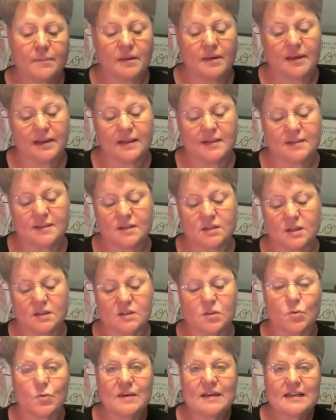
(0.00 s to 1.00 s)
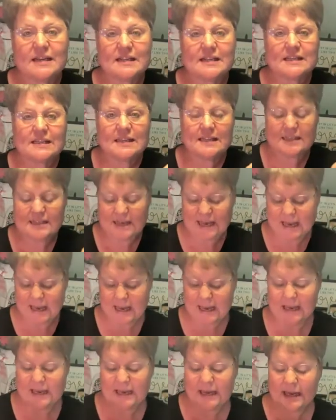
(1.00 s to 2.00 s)
It's Squeeze the
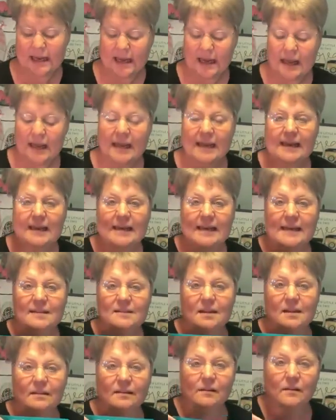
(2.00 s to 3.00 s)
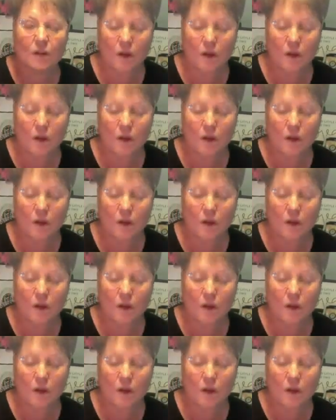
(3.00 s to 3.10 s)
Day and a little